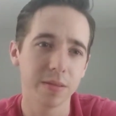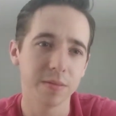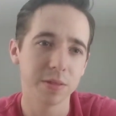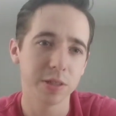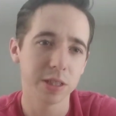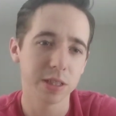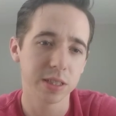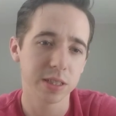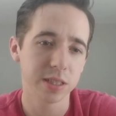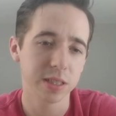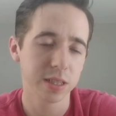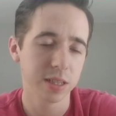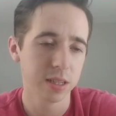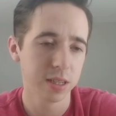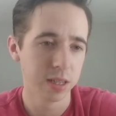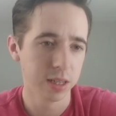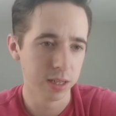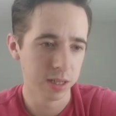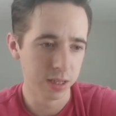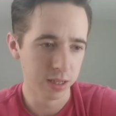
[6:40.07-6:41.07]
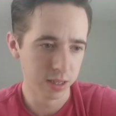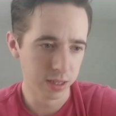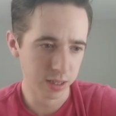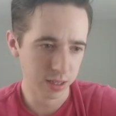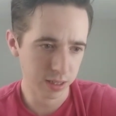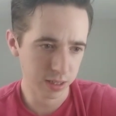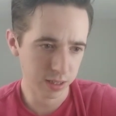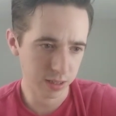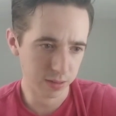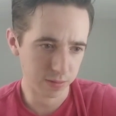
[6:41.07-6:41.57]
Just
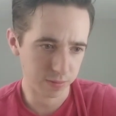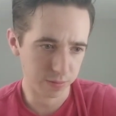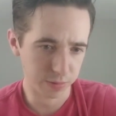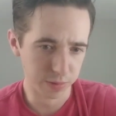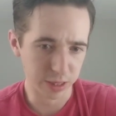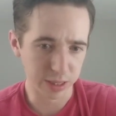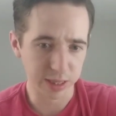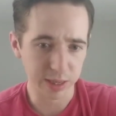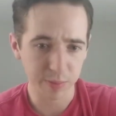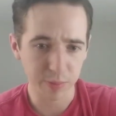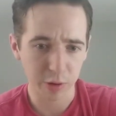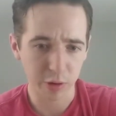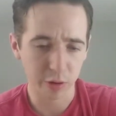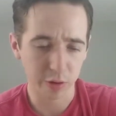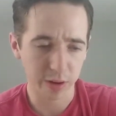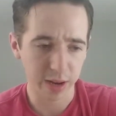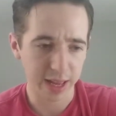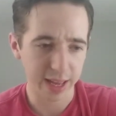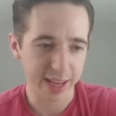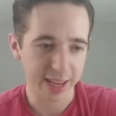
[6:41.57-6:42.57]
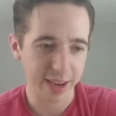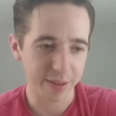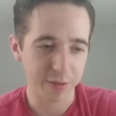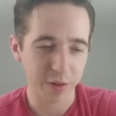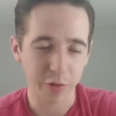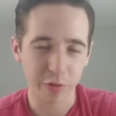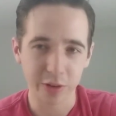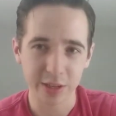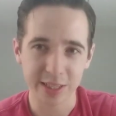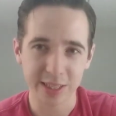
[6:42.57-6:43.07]
the typical, like,
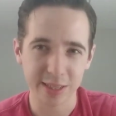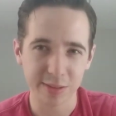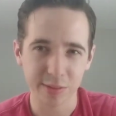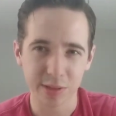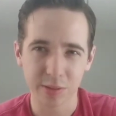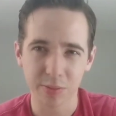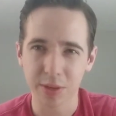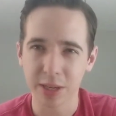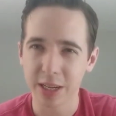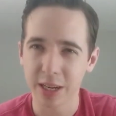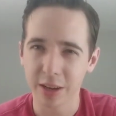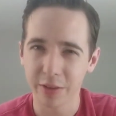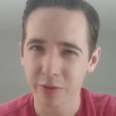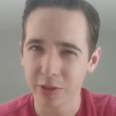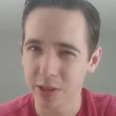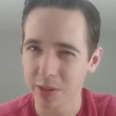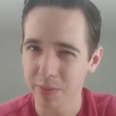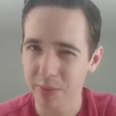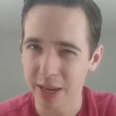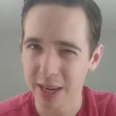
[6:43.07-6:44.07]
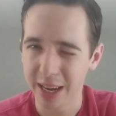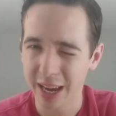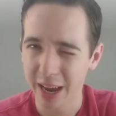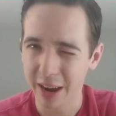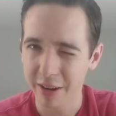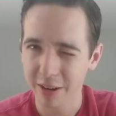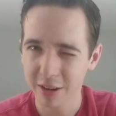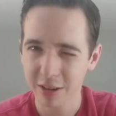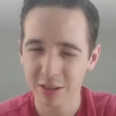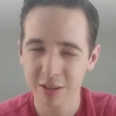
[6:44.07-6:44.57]
everyone seems to be in love with the main
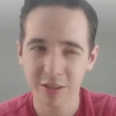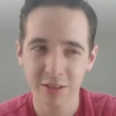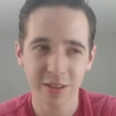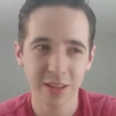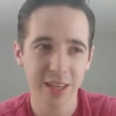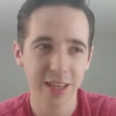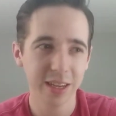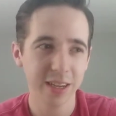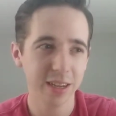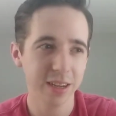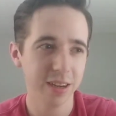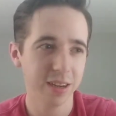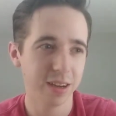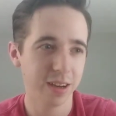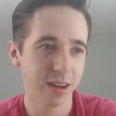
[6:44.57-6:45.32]
character thing.